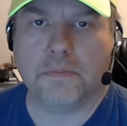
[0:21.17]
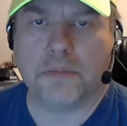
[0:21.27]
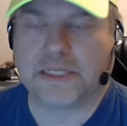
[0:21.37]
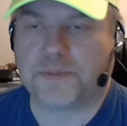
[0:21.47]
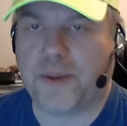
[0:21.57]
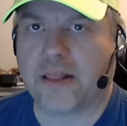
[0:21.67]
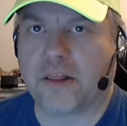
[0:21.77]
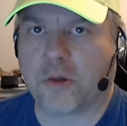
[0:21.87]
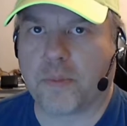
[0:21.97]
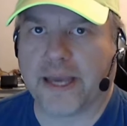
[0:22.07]
it's been a
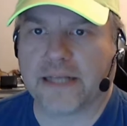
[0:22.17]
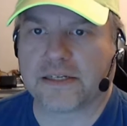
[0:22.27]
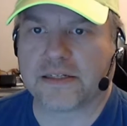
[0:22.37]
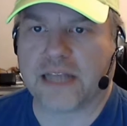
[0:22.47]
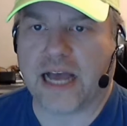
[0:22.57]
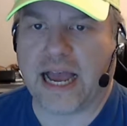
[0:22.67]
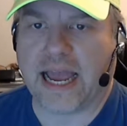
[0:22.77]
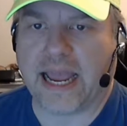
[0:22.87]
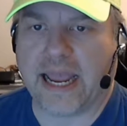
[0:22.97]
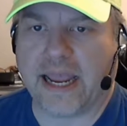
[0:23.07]
little bit since
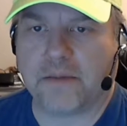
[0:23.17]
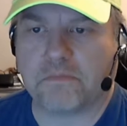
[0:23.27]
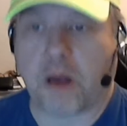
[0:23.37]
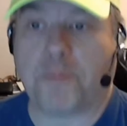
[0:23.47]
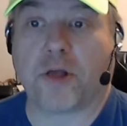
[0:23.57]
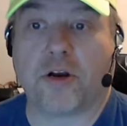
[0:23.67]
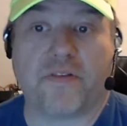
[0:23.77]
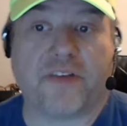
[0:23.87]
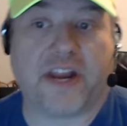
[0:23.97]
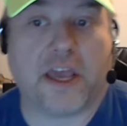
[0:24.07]
I uploaded a
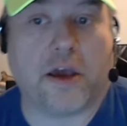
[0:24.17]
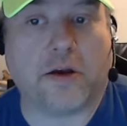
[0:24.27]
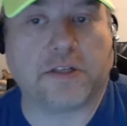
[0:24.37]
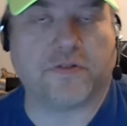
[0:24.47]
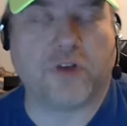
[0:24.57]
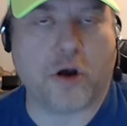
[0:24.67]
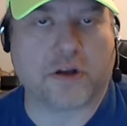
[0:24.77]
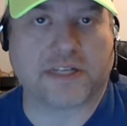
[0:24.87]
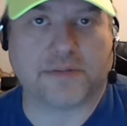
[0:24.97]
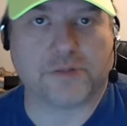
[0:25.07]
video, as you've
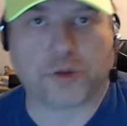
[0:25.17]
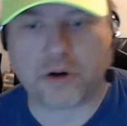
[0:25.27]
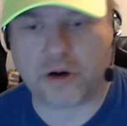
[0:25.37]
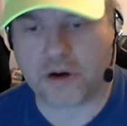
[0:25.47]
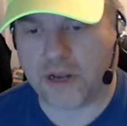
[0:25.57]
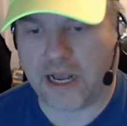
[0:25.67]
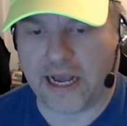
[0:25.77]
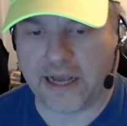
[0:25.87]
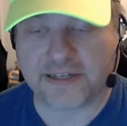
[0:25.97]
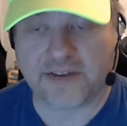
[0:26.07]
noticed, I'm sure,
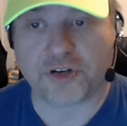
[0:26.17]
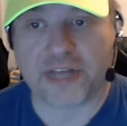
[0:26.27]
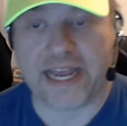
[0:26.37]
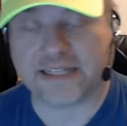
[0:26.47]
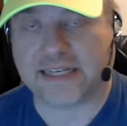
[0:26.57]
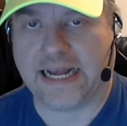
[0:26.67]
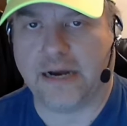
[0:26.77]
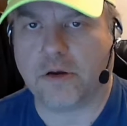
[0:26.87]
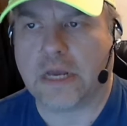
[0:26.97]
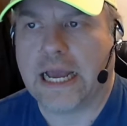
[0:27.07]
several days now.
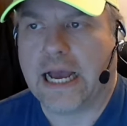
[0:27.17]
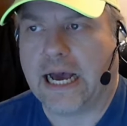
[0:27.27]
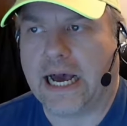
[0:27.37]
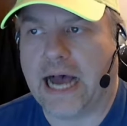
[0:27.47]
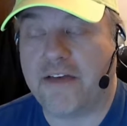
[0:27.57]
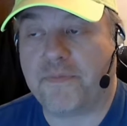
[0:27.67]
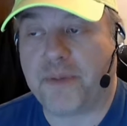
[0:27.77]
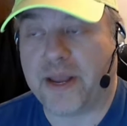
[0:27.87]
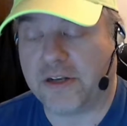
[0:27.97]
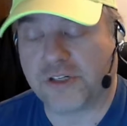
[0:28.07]
I've
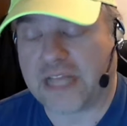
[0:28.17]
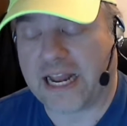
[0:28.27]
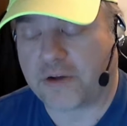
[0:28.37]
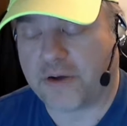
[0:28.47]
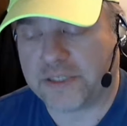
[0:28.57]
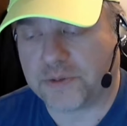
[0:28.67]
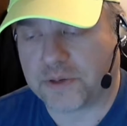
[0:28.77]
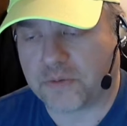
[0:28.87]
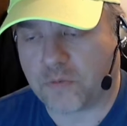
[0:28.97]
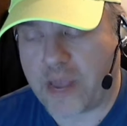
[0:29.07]
just had a crazy
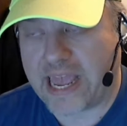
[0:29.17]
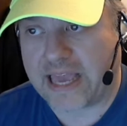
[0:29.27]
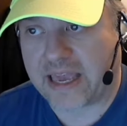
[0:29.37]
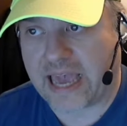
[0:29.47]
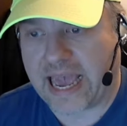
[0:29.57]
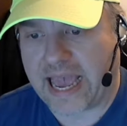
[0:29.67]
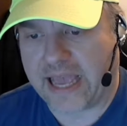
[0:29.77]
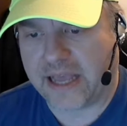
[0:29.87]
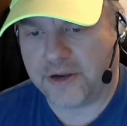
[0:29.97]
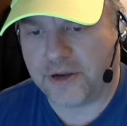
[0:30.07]
week,
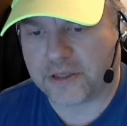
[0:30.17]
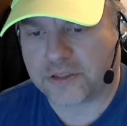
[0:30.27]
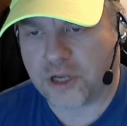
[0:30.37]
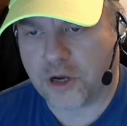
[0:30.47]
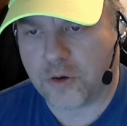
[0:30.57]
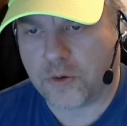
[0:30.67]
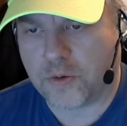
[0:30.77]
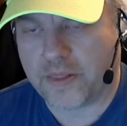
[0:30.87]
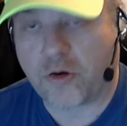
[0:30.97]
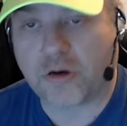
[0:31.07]
and so in
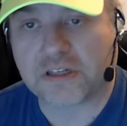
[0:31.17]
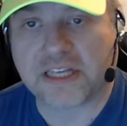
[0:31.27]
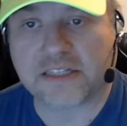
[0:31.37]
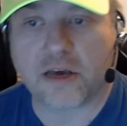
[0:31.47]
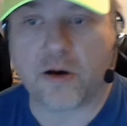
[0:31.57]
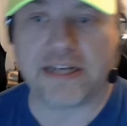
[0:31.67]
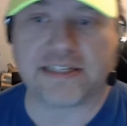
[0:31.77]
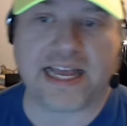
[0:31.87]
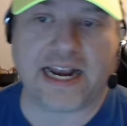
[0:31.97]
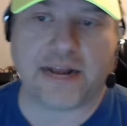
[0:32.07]
the course of things, though, I
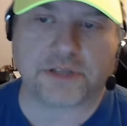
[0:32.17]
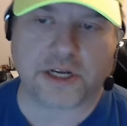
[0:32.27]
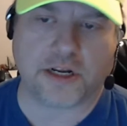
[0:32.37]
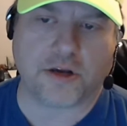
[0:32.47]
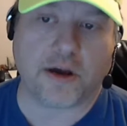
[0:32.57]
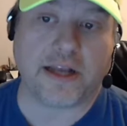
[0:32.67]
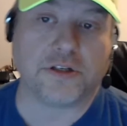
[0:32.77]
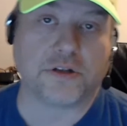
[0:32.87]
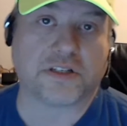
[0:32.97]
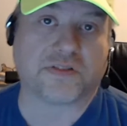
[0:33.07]
decided I was going to go ahead and do
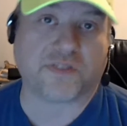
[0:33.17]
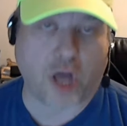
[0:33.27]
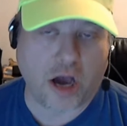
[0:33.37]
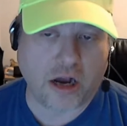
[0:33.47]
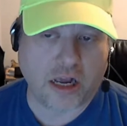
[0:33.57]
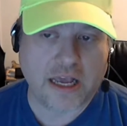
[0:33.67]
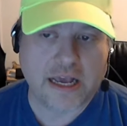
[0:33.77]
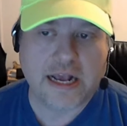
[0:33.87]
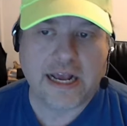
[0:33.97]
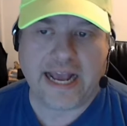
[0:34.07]
this vlog.
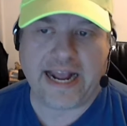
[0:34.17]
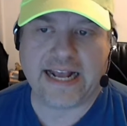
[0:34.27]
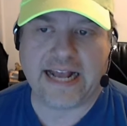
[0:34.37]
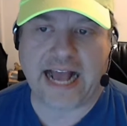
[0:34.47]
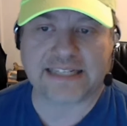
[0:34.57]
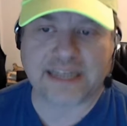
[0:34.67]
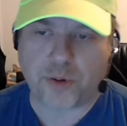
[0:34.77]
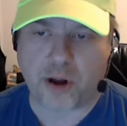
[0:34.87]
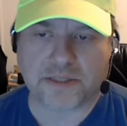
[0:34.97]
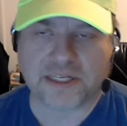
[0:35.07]
As I
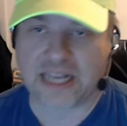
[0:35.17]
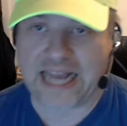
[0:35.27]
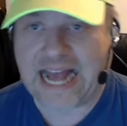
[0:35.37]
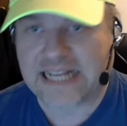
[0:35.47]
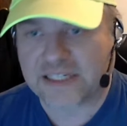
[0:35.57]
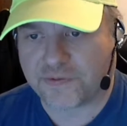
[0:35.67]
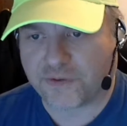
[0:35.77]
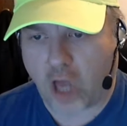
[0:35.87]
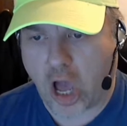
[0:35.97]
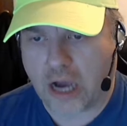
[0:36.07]
promised in the last
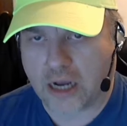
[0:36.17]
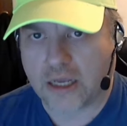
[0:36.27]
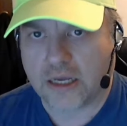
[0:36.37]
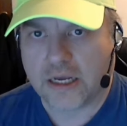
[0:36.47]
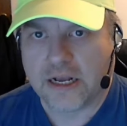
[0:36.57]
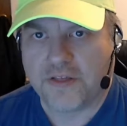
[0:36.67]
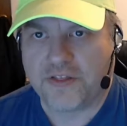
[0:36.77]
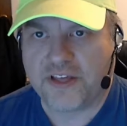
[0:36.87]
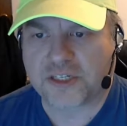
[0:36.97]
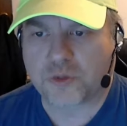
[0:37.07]
vlog,
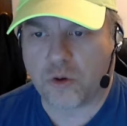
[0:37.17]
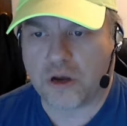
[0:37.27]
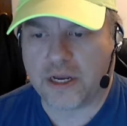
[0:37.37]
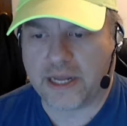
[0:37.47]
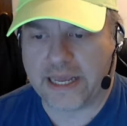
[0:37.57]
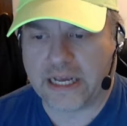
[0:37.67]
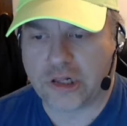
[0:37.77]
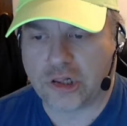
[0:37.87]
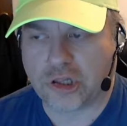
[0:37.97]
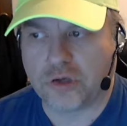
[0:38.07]
this one
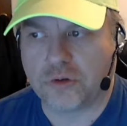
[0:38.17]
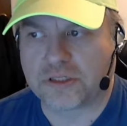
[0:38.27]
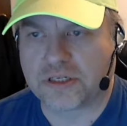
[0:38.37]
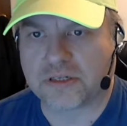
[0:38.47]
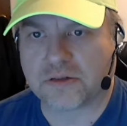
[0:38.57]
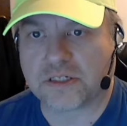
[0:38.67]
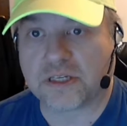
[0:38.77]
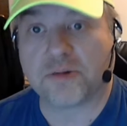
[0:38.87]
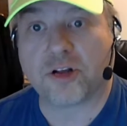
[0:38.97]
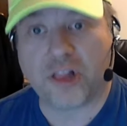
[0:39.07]
includes
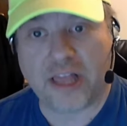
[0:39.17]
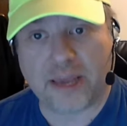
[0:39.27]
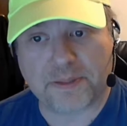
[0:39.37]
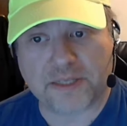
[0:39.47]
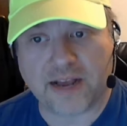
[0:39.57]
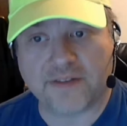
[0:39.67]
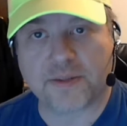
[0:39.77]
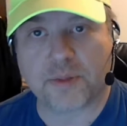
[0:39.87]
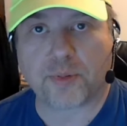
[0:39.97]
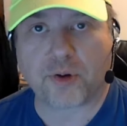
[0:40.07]
some clips of some
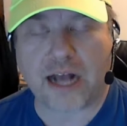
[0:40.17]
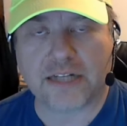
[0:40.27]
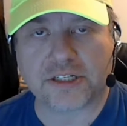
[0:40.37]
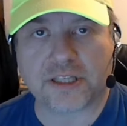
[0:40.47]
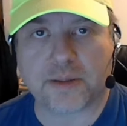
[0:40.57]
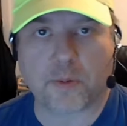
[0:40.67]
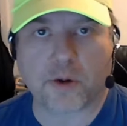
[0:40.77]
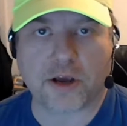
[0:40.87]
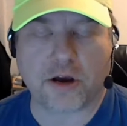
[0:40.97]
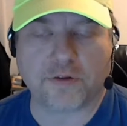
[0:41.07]
of the projects that I've been
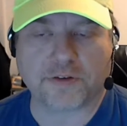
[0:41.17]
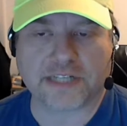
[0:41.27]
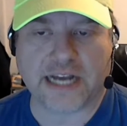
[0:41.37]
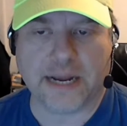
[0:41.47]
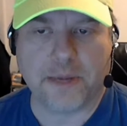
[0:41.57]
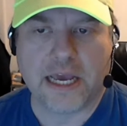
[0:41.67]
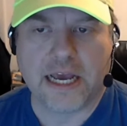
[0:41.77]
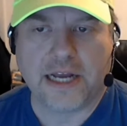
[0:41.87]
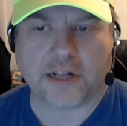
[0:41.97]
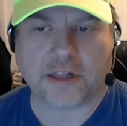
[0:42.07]
working on over time.
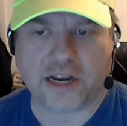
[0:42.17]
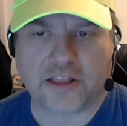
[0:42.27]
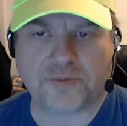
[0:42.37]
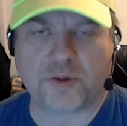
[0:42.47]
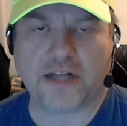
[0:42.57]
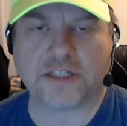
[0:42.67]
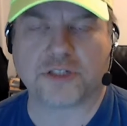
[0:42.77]
Now, a lot of these projects